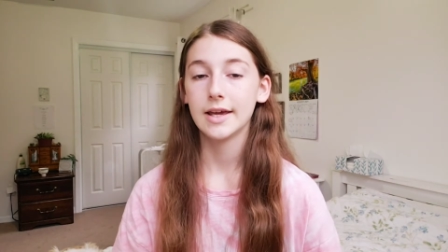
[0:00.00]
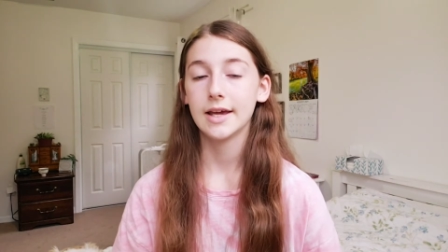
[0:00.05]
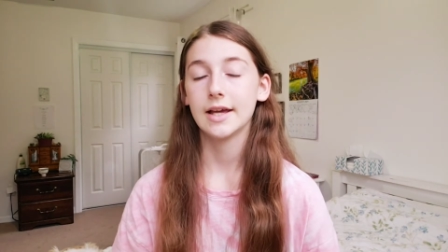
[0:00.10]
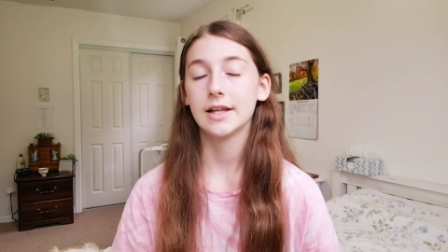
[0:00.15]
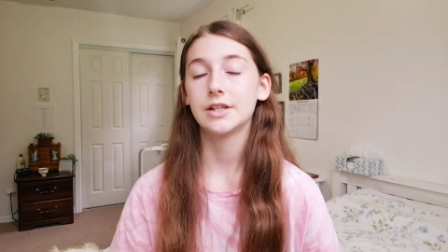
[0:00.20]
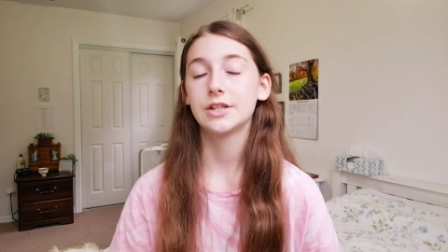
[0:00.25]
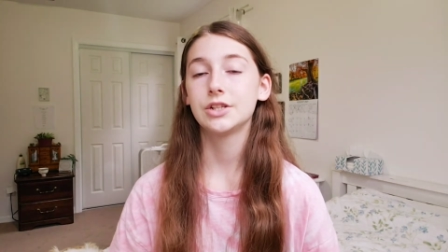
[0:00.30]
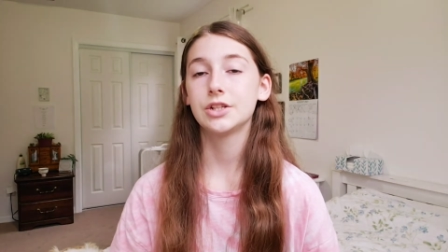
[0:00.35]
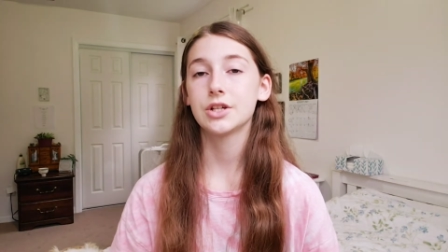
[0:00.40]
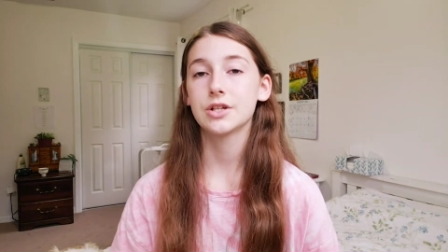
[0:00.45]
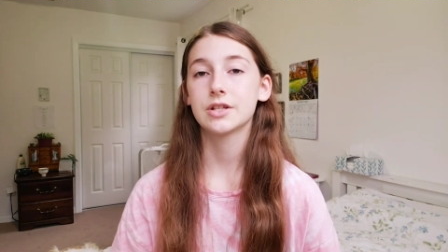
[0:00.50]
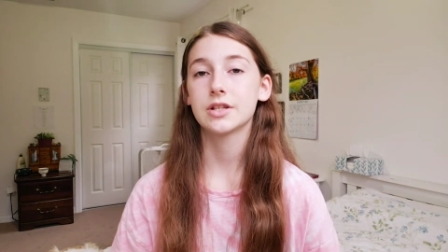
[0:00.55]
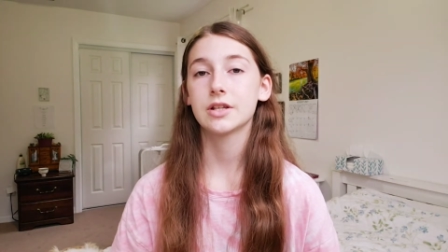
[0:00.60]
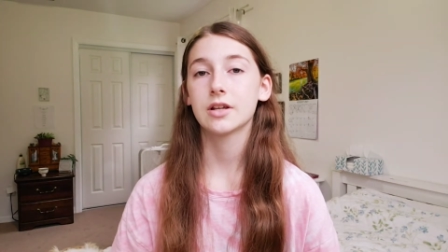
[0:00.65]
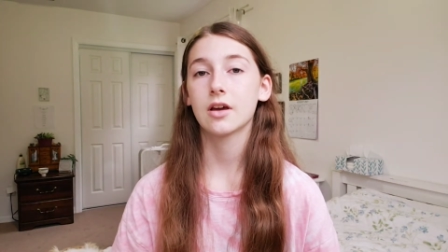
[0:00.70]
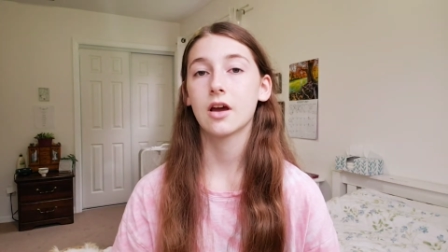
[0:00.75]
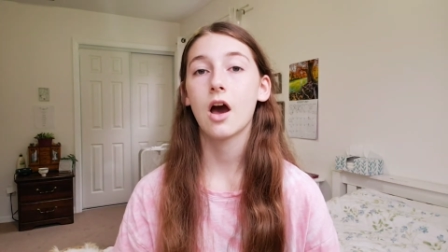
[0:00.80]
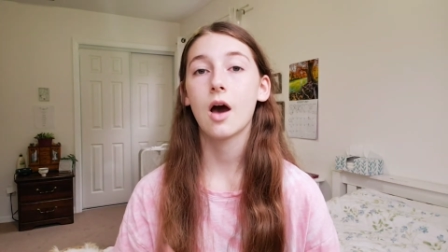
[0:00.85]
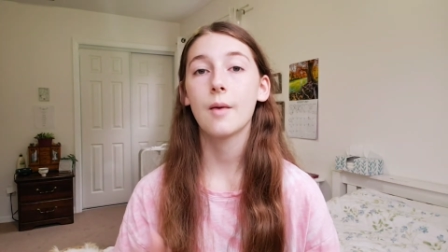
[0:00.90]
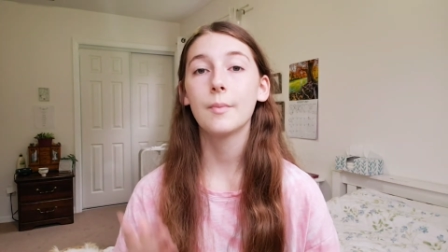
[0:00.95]
It's
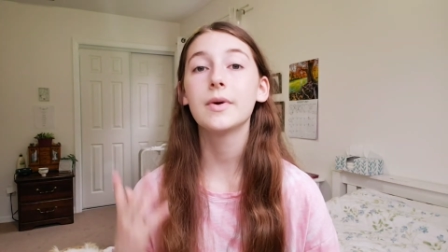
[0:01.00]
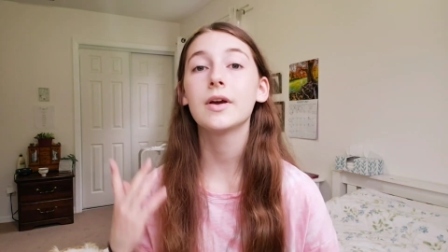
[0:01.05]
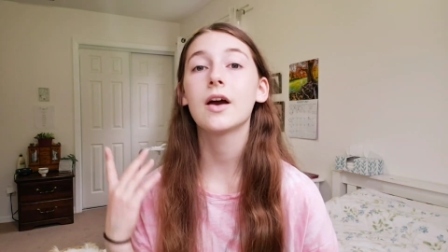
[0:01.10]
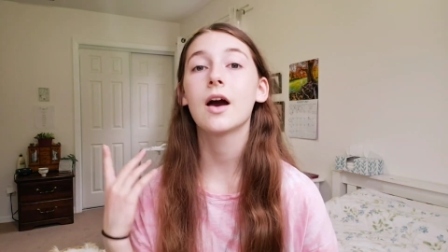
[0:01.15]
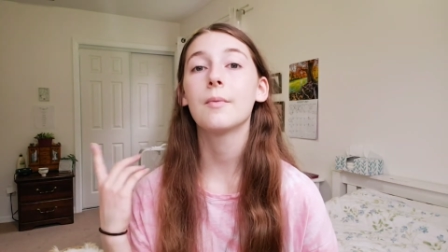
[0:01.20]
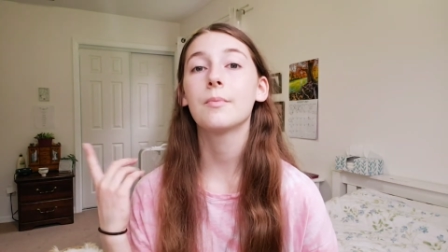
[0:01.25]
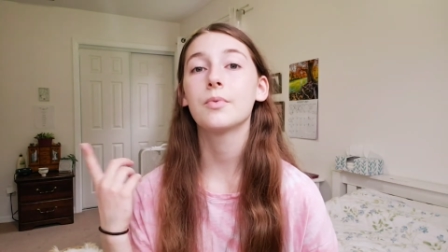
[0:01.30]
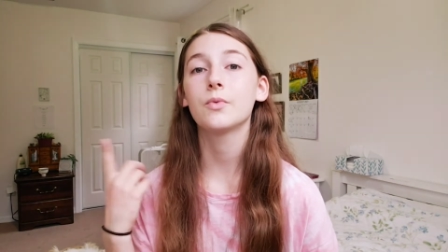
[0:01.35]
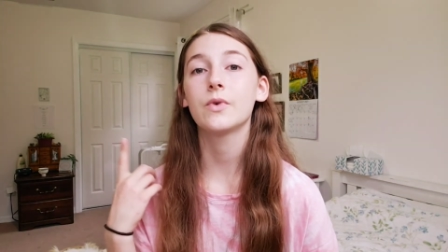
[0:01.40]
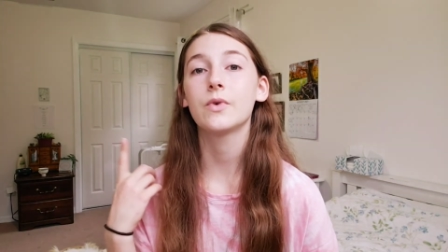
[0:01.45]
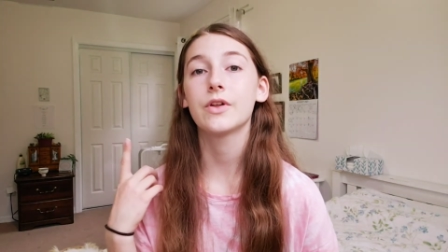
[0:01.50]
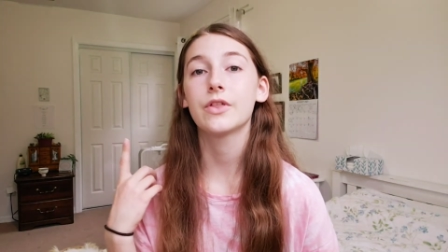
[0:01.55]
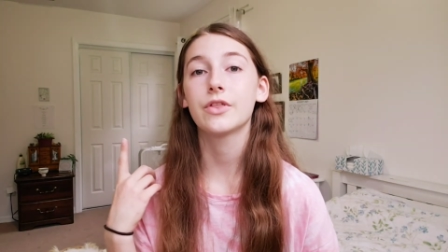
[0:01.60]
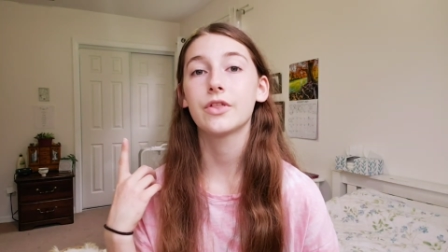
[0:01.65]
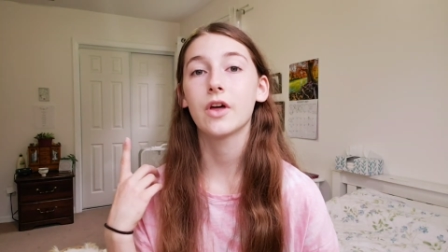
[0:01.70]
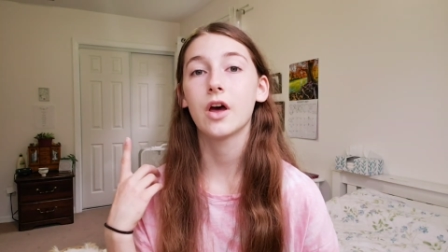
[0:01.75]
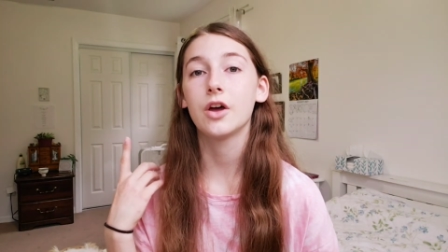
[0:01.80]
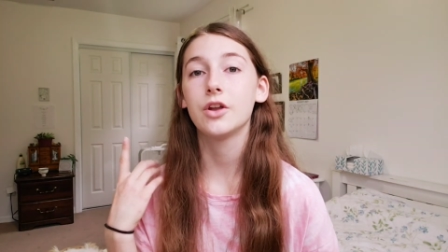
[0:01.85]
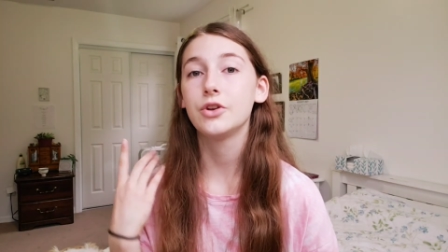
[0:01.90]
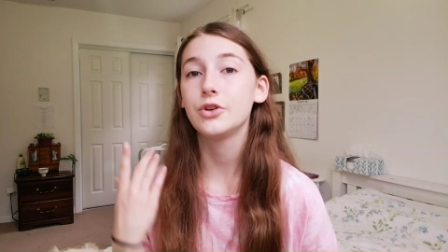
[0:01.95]
just coming up
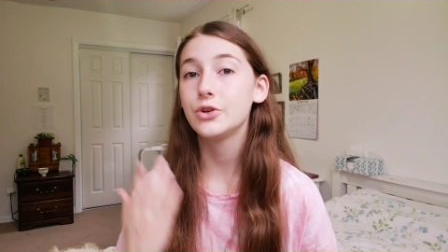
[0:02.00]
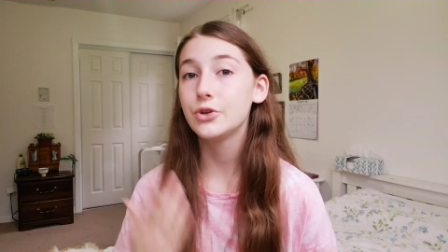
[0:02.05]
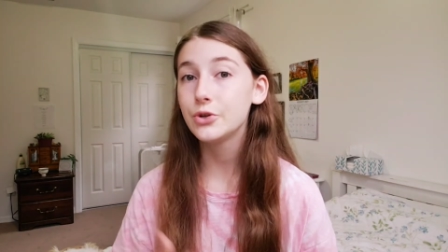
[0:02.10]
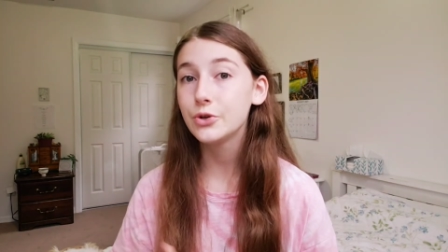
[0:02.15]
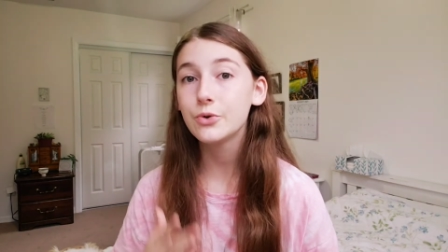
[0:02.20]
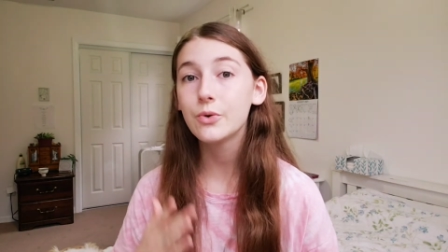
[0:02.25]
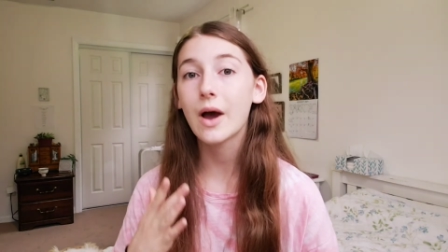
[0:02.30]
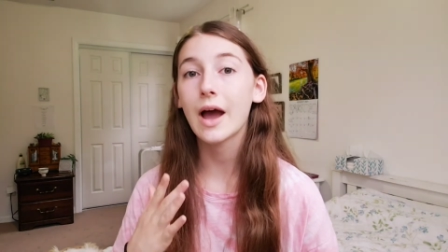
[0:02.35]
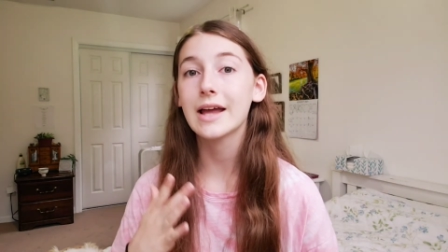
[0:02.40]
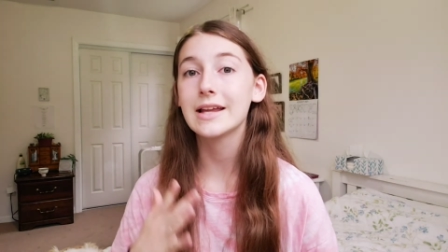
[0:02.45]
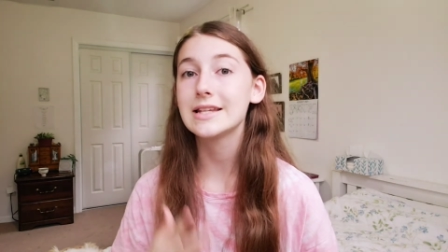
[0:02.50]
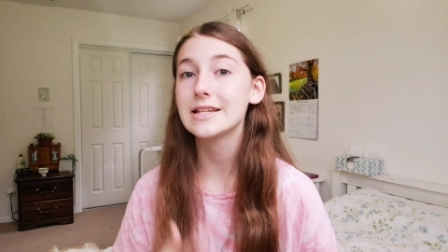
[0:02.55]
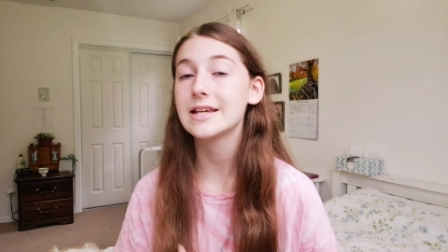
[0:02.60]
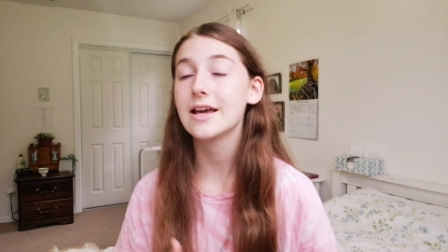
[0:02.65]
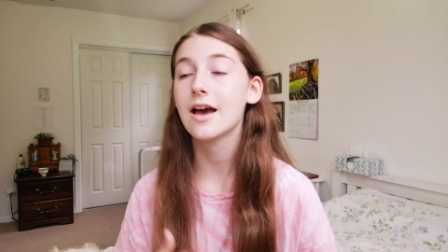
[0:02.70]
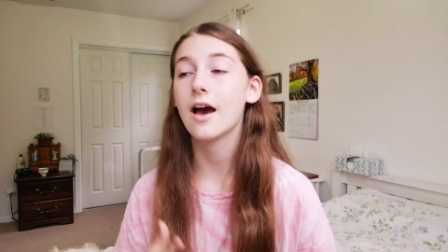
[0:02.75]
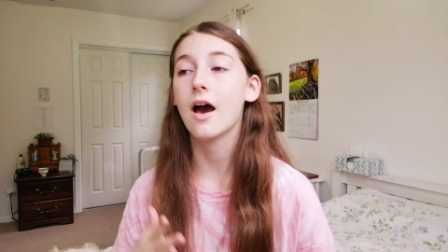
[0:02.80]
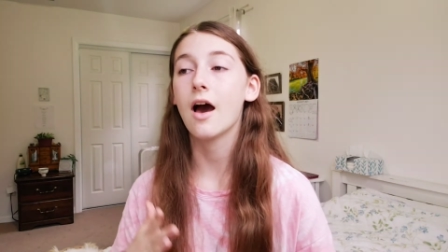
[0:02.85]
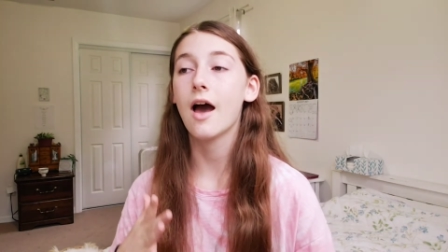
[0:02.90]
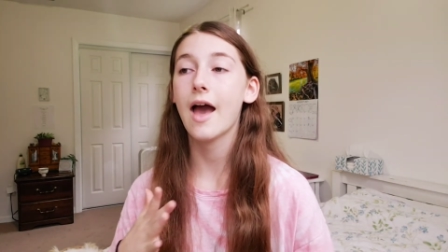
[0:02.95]
with a new
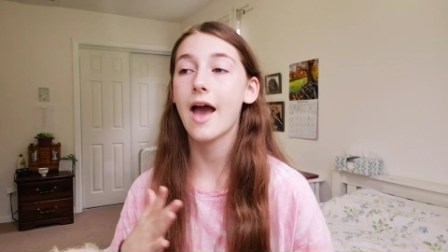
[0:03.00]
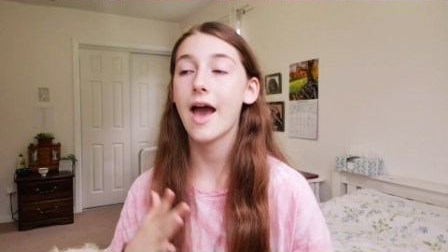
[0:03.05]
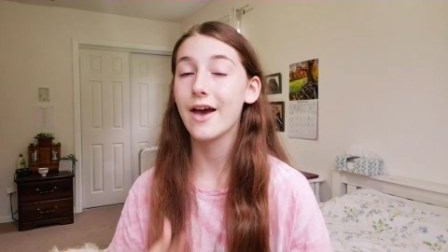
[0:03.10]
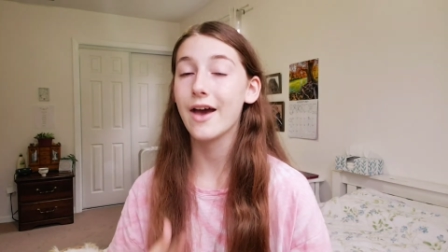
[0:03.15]
idea